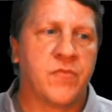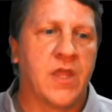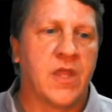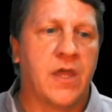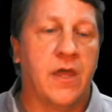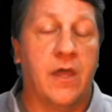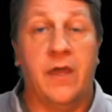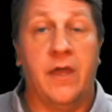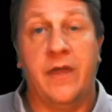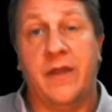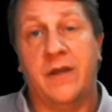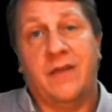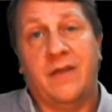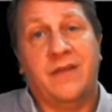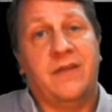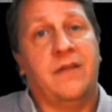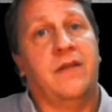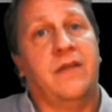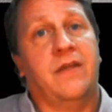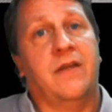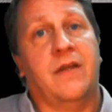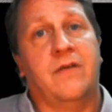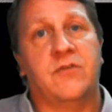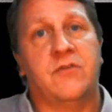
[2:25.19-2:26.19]
And,
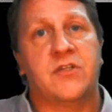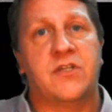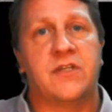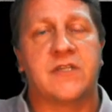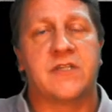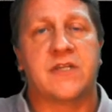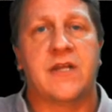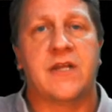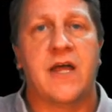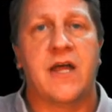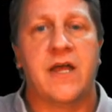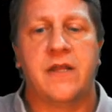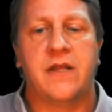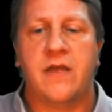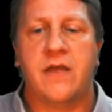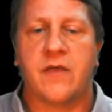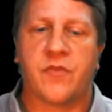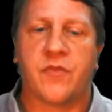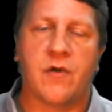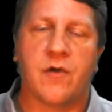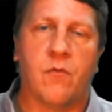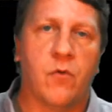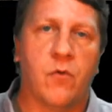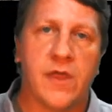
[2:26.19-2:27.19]
it was just an idea. I
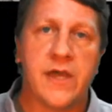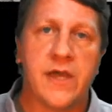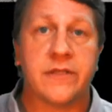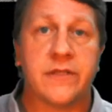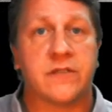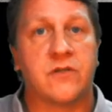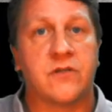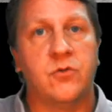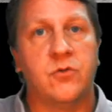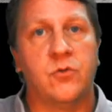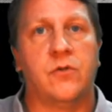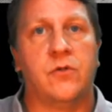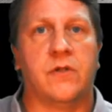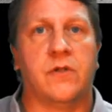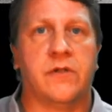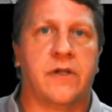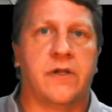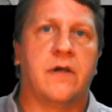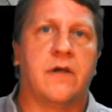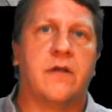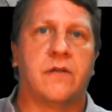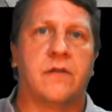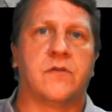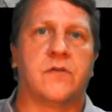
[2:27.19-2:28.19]
thought, well, that's cool,
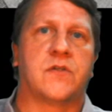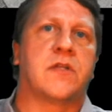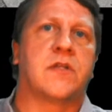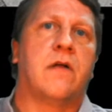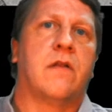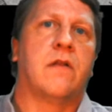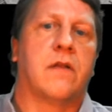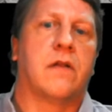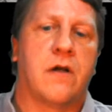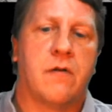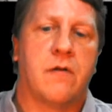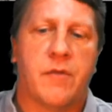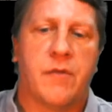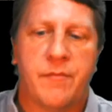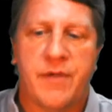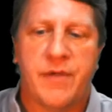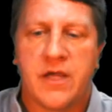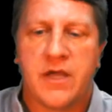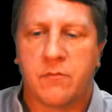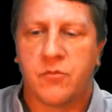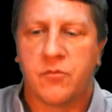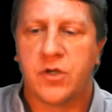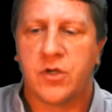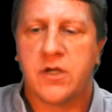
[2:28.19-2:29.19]
I'll install it on my
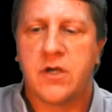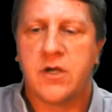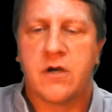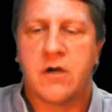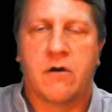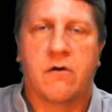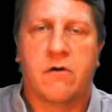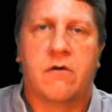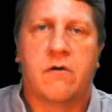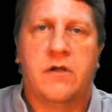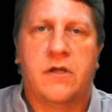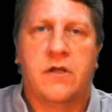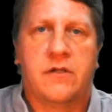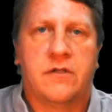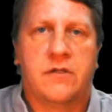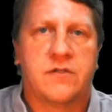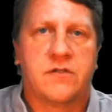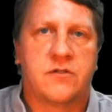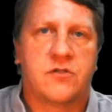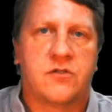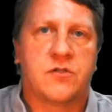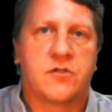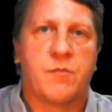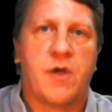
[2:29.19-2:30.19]
MacBook Air. And
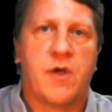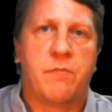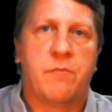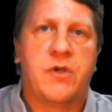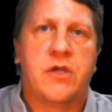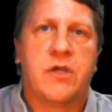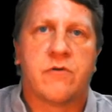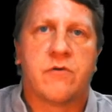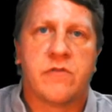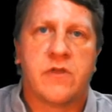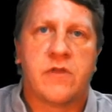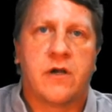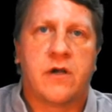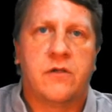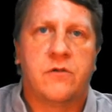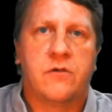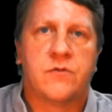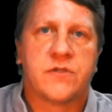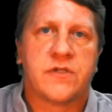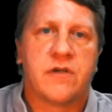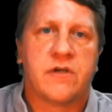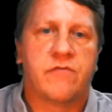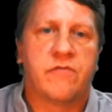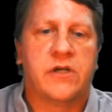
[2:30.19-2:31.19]
it's just my beater that I
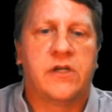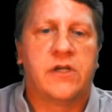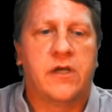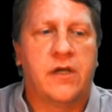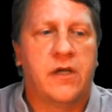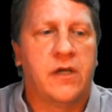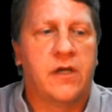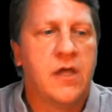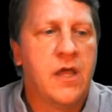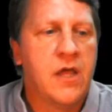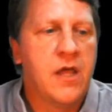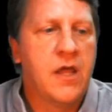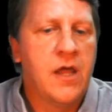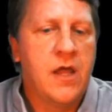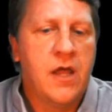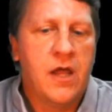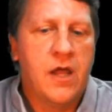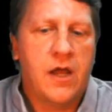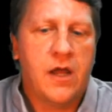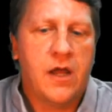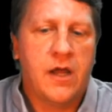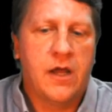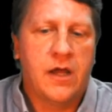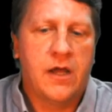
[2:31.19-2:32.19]
use every day.
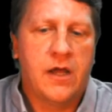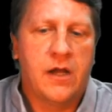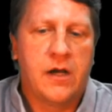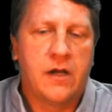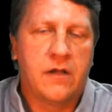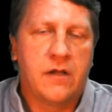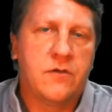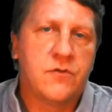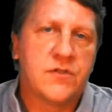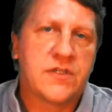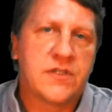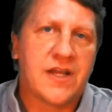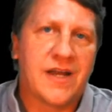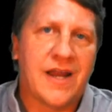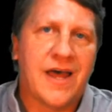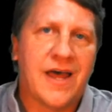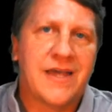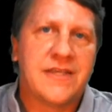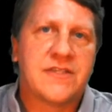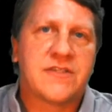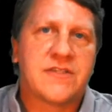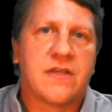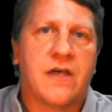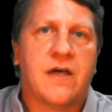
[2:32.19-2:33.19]
And I used an
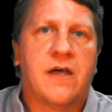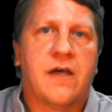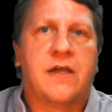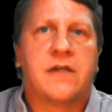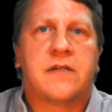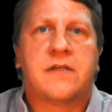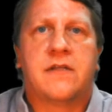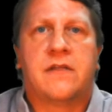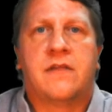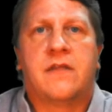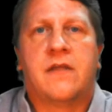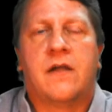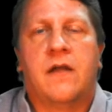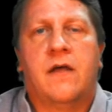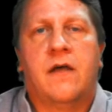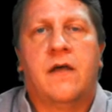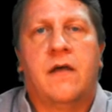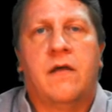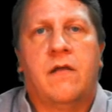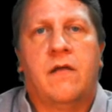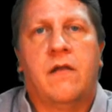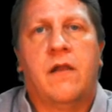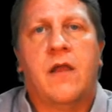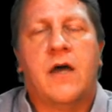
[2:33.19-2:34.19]
iSight and then
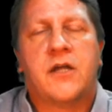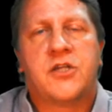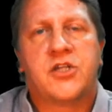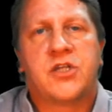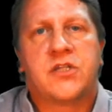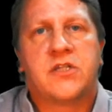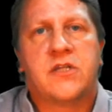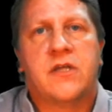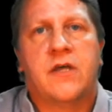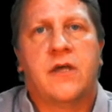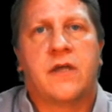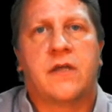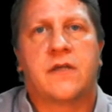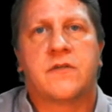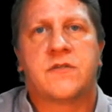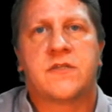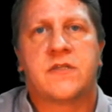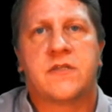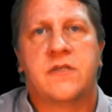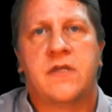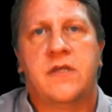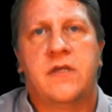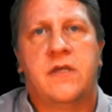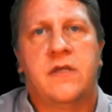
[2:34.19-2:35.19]
a Logitech
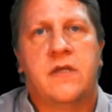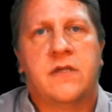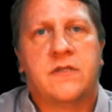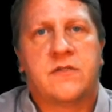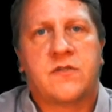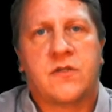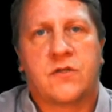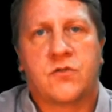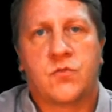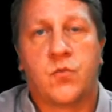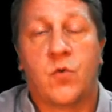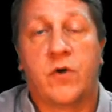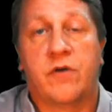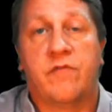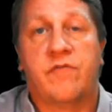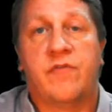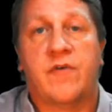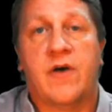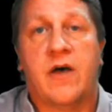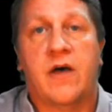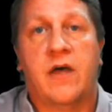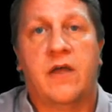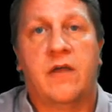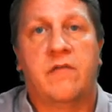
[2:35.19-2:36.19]

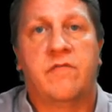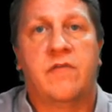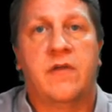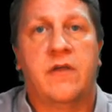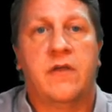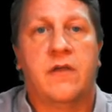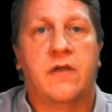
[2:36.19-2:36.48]
C615.